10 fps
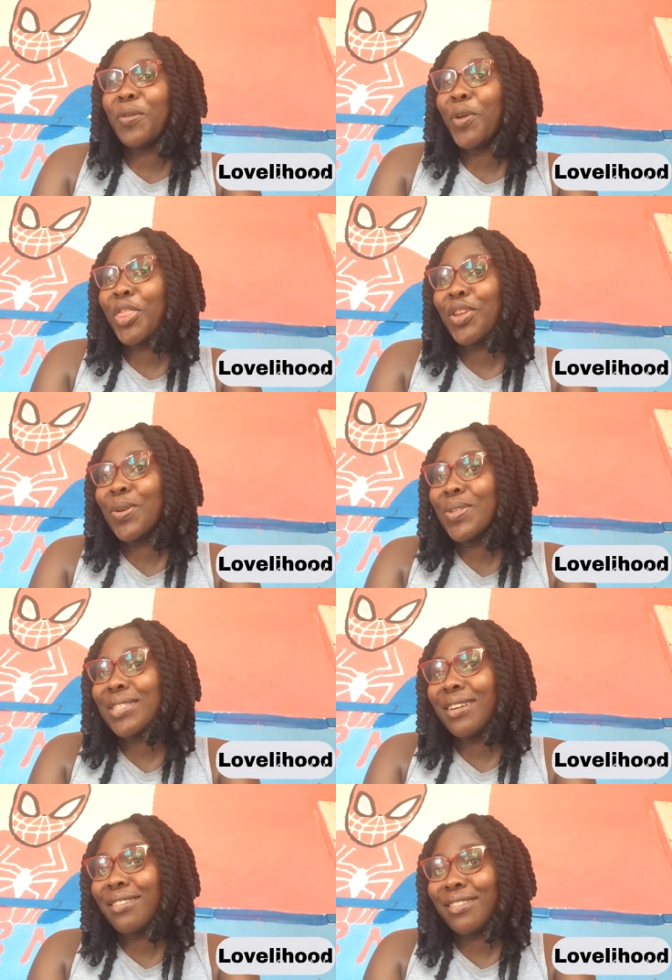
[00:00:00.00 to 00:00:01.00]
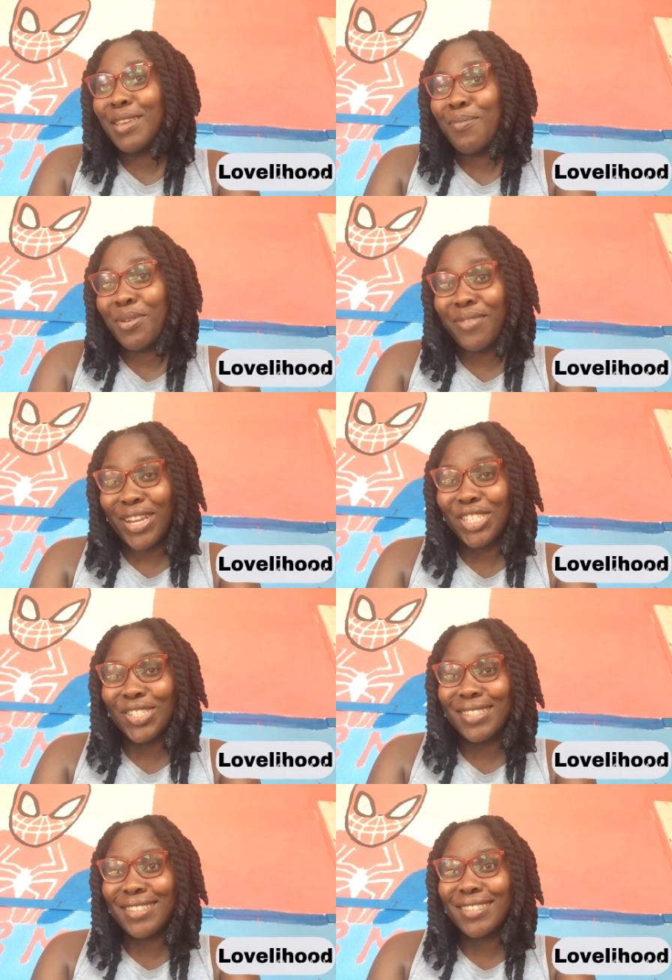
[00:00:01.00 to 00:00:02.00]
with those little
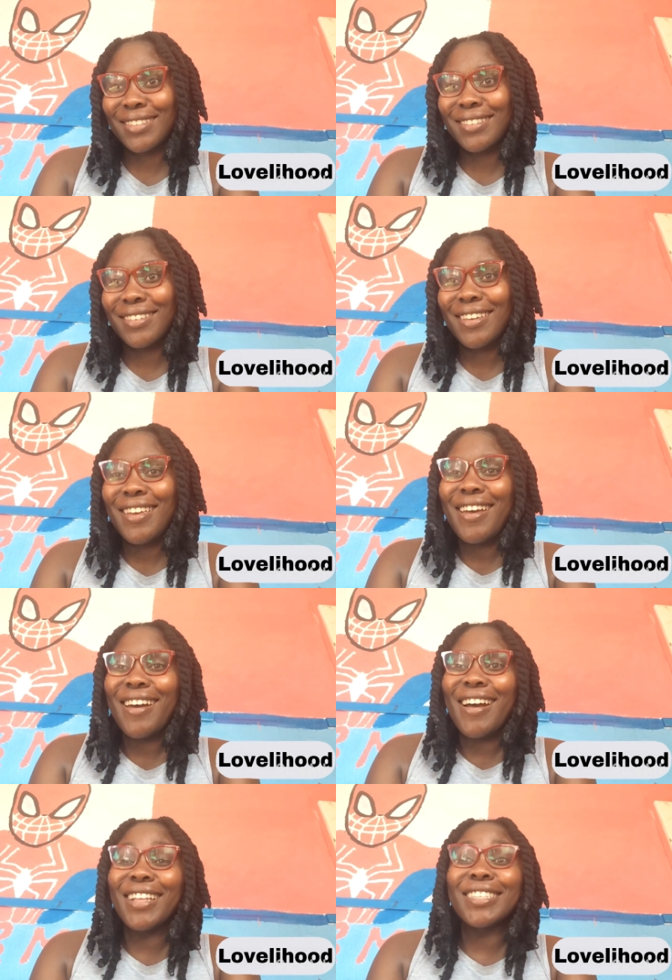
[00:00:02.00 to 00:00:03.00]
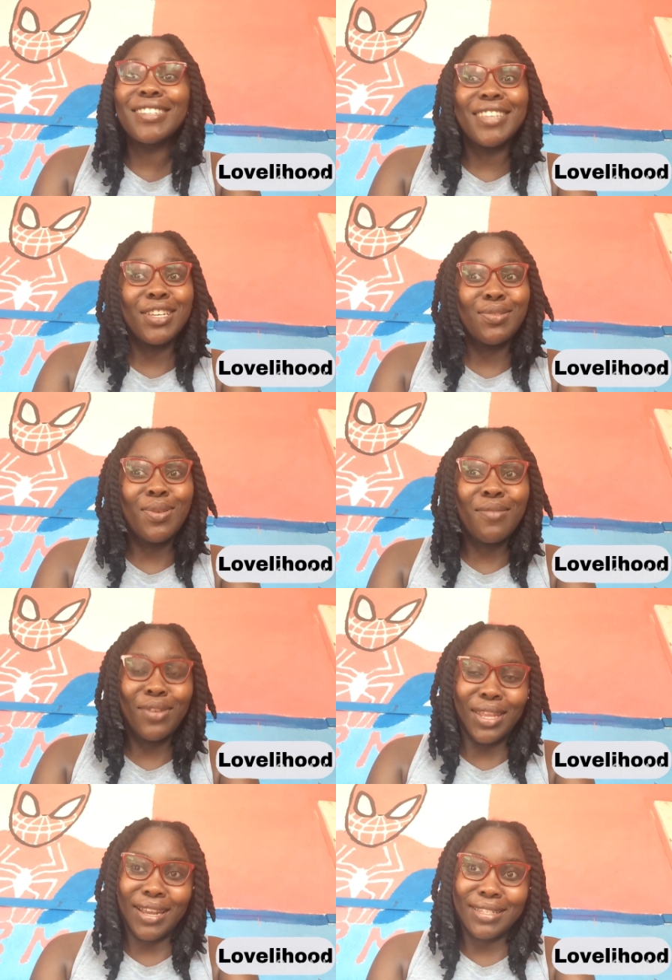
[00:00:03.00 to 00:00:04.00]
imperfections. Until next week for
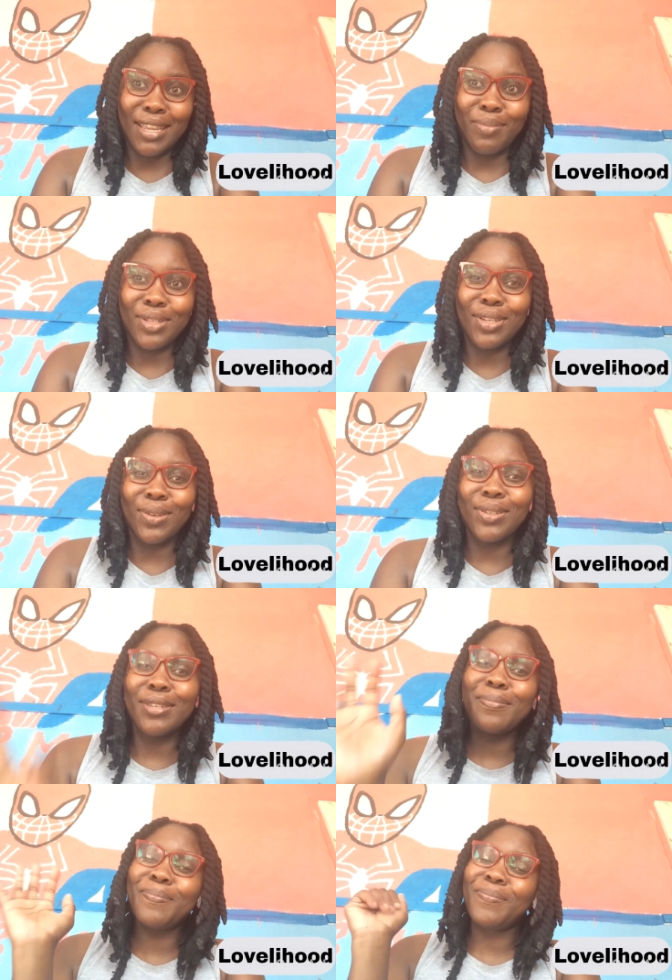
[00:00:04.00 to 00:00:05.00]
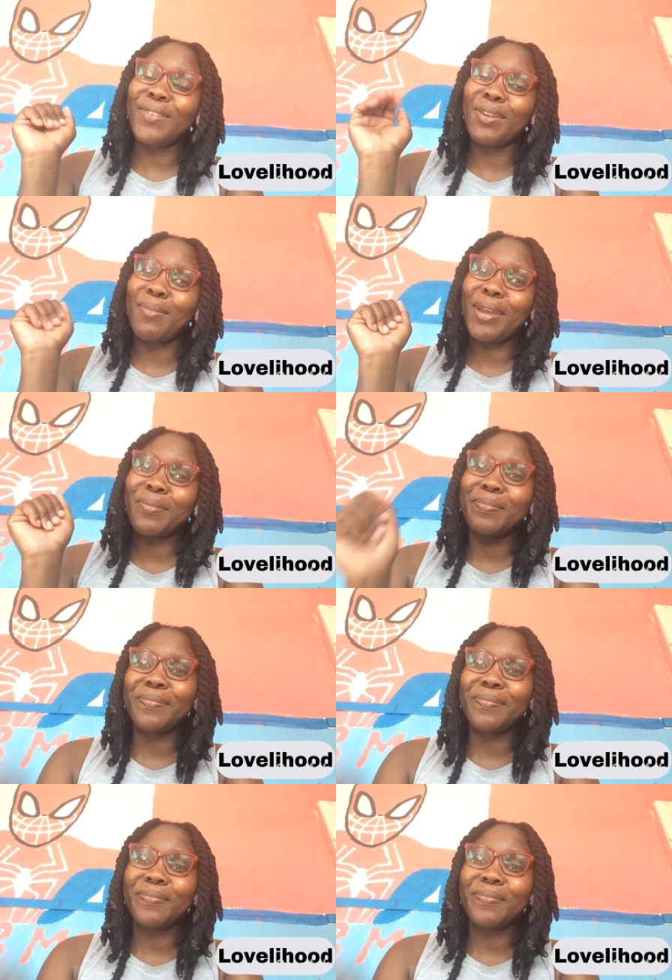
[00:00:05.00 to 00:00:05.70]
the next episode, goodbye.